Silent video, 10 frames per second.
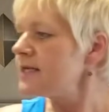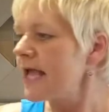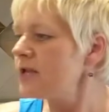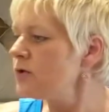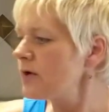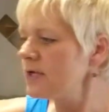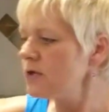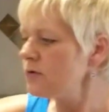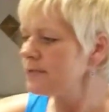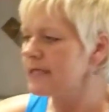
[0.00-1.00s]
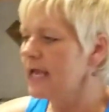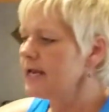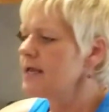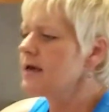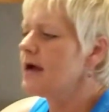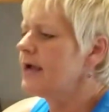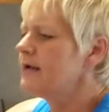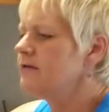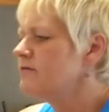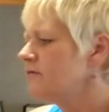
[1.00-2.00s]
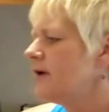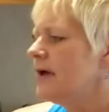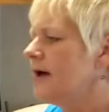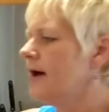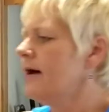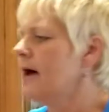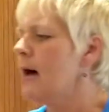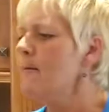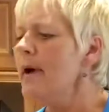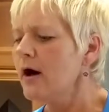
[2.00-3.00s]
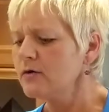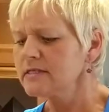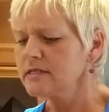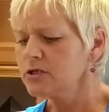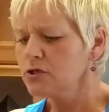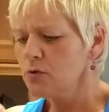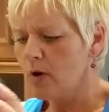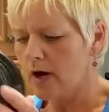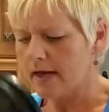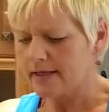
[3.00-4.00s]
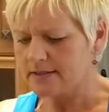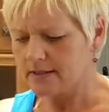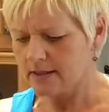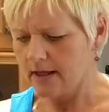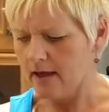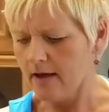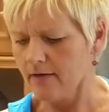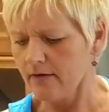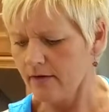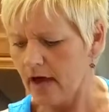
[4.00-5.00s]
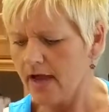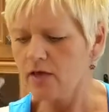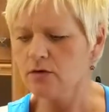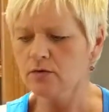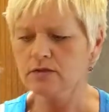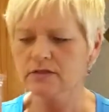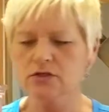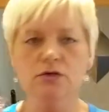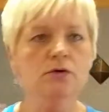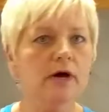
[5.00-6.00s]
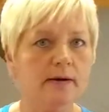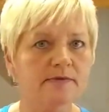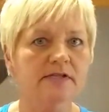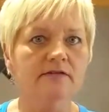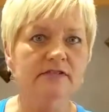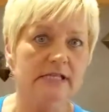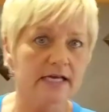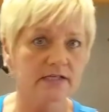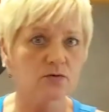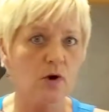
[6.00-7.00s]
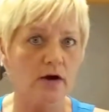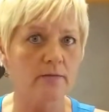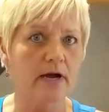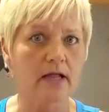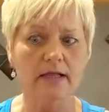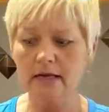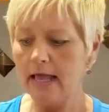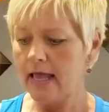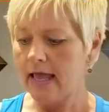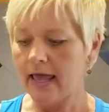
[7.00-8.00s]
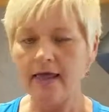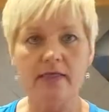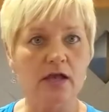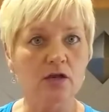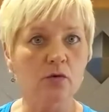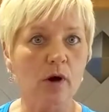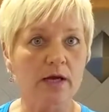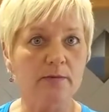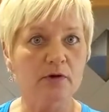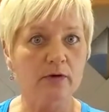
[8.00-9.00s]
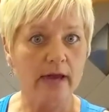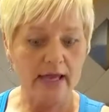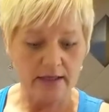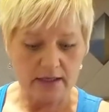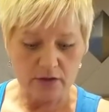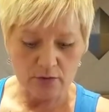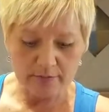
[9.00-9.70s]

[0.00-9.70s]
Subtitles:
And you can use any kind of amounts that you want. I use 2 cups of sliced watermelon, and then you want to puree it in your